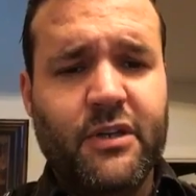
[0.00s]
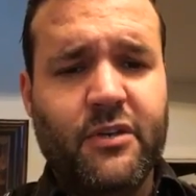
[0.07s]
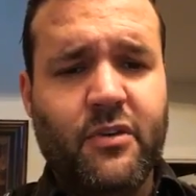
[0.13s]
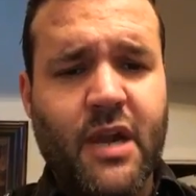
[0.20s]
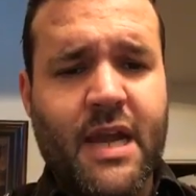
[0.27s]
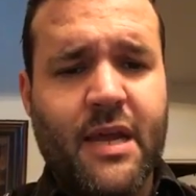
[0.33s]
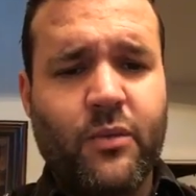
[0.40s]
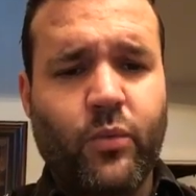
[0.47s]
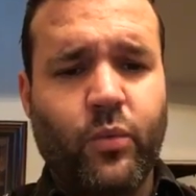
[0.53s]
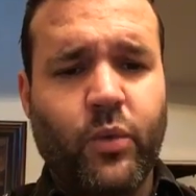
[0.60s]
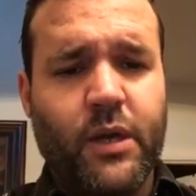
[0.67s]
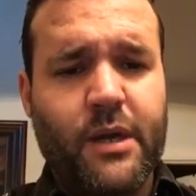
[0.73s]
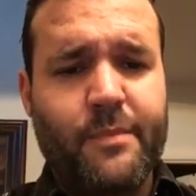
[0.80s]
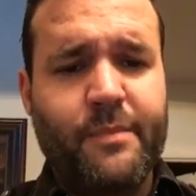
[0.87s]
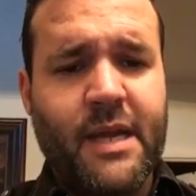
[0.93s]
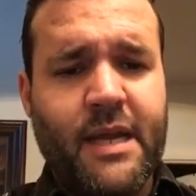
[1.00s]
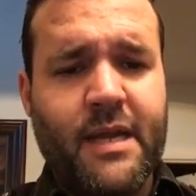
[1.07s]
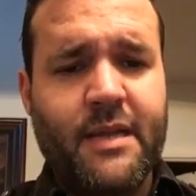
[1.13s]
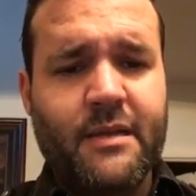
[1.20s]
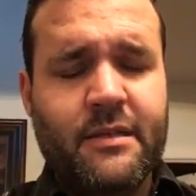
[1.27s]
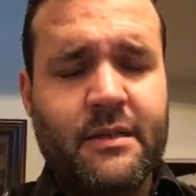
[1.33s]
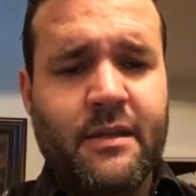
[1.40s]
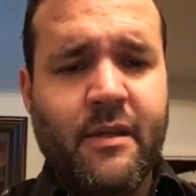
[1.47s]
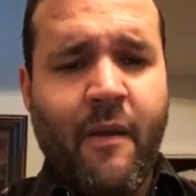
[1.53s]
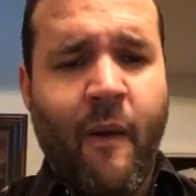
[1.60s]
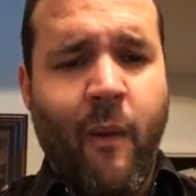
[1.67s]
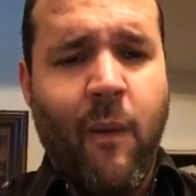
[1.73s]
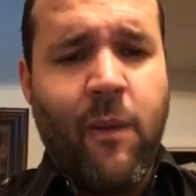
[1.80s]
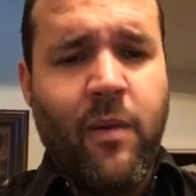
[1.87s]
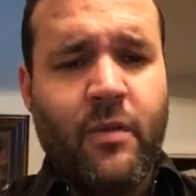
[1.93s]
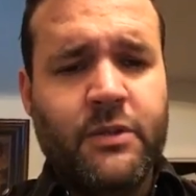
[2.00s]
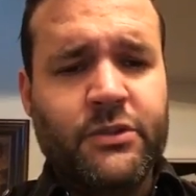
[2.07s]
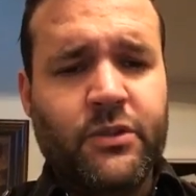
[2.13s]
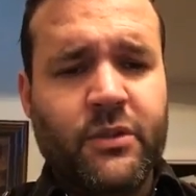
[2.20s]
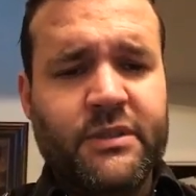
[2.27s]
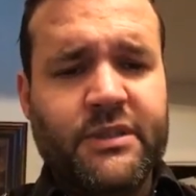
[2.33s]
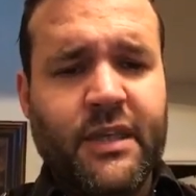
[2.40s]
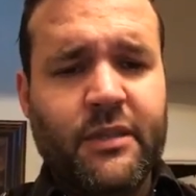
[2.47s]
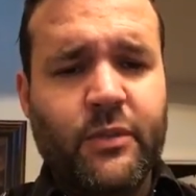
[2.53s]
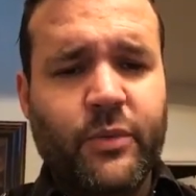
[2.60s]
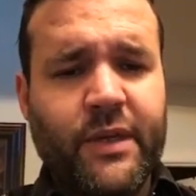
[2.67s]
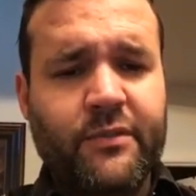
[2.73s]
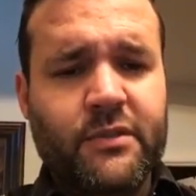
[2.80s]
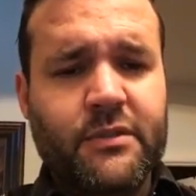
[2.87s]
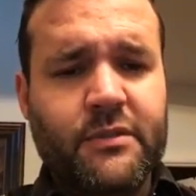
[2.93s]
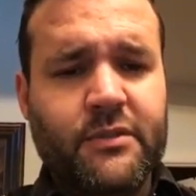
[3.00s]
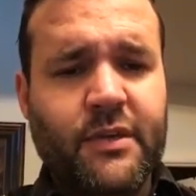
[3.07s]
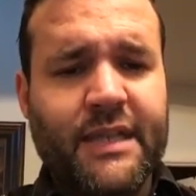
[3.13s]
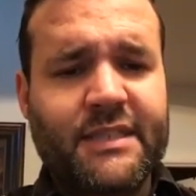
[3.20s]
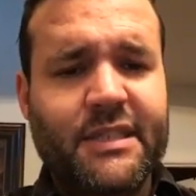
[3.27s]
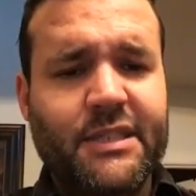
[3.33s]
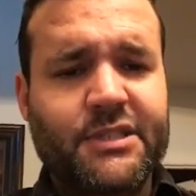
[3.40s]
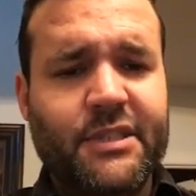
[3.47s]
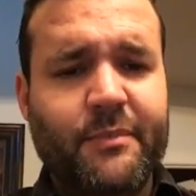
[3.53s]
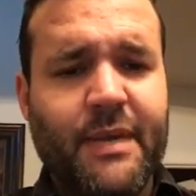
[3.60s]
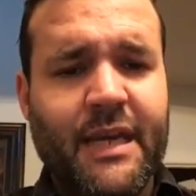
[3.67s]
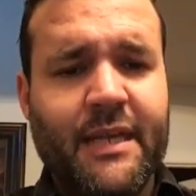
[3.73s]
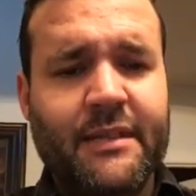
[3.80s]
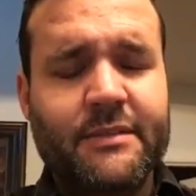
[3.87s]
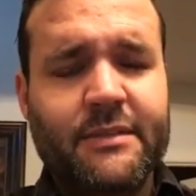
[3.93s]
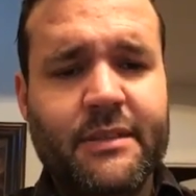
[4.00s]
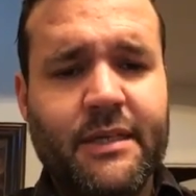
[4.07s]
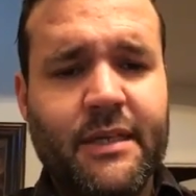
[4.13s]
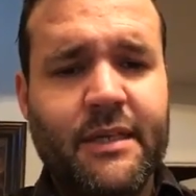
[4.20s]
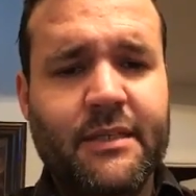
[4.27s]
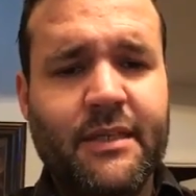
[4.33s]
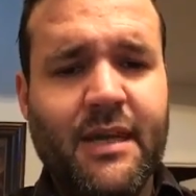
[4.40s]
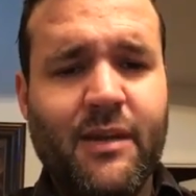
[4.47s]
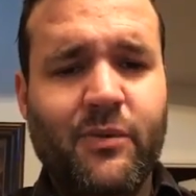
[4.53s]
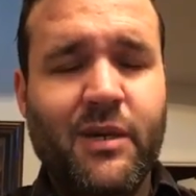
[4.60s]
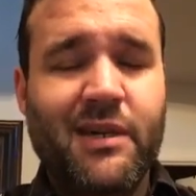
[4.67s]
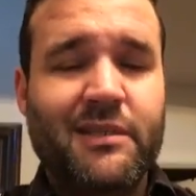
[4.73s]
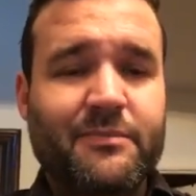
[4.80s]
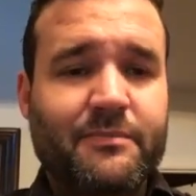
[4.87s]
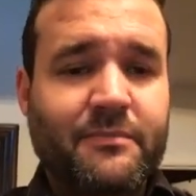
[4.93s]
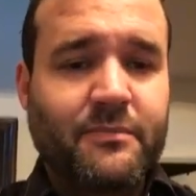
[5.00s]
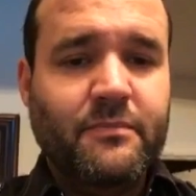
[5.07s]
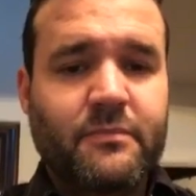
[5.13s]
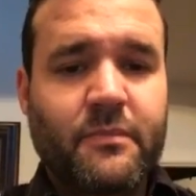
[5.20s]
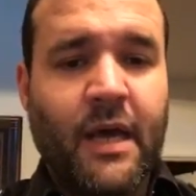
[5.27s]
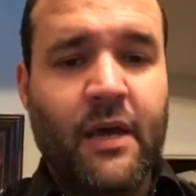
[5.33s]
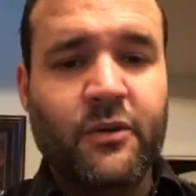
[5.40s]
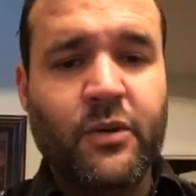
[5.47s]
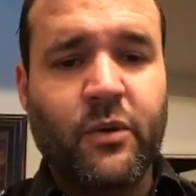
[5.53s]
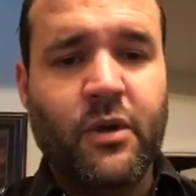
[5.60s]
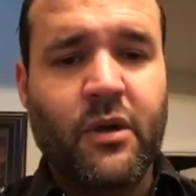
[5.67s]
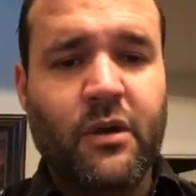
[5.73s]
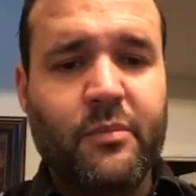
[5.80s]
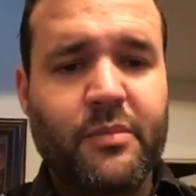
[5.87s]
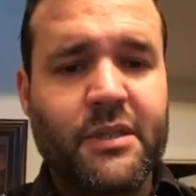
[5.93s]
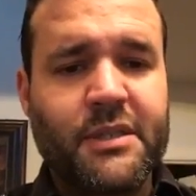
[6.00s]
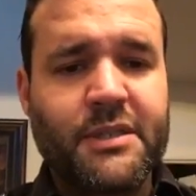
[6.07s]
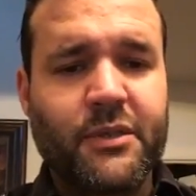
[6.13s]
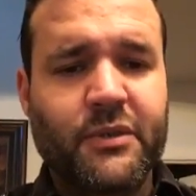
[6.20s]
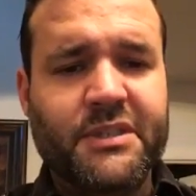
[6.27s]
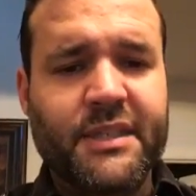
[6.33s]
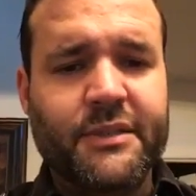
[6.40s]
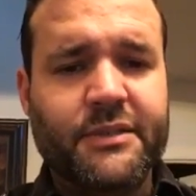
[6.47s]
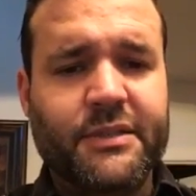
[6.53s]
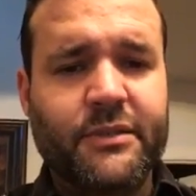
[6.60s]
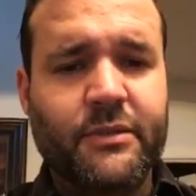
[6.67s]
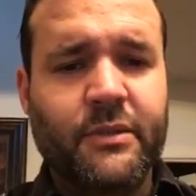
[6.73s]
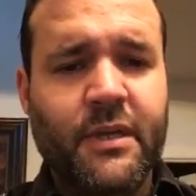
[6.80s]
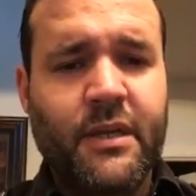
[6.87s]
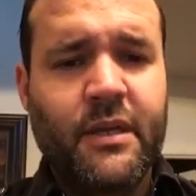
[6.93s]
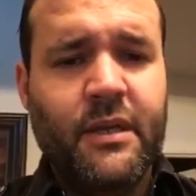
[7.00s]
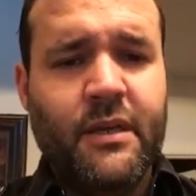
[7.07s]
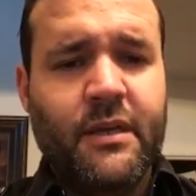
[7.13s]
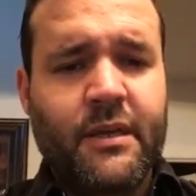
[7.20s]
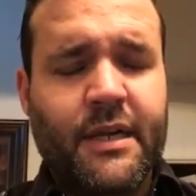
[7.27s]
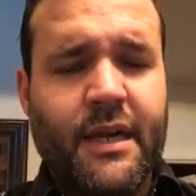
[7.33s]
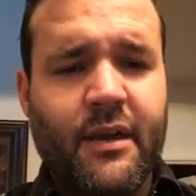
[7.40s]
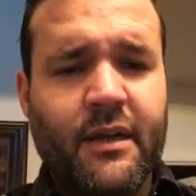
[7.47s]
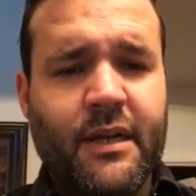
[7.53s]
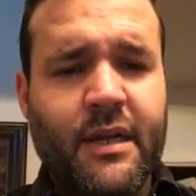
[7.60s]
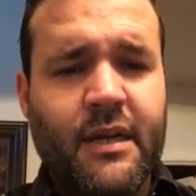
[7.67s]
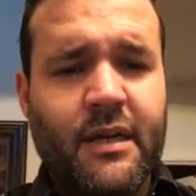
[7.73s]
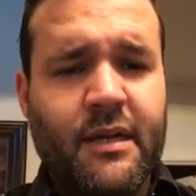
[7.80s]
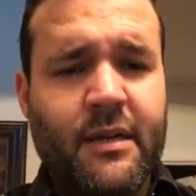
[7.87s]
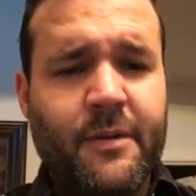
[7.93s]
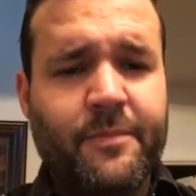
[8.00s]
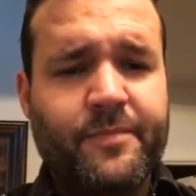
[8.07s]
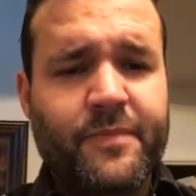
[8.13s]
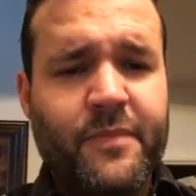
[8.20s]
Grant, what up, man? Jordan Taylor Weaver, great teaching, man. Yeah, well, I don't know it all, but I know a thing or two. Karen